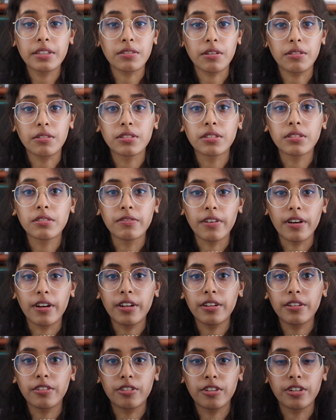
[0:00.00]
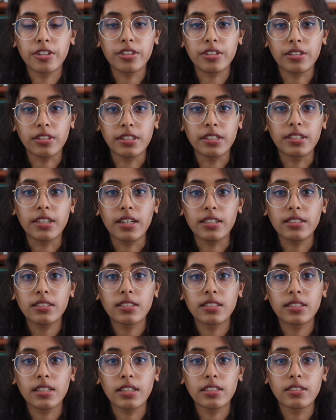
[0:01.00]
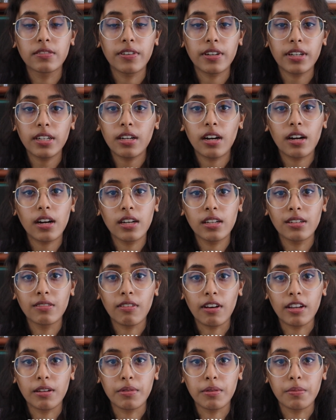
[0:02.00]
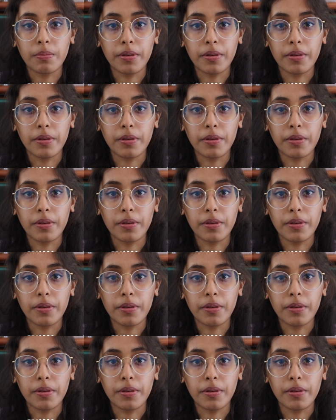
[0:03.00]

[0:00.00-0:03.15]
is also very nutritionally dense. It's very high in vitamin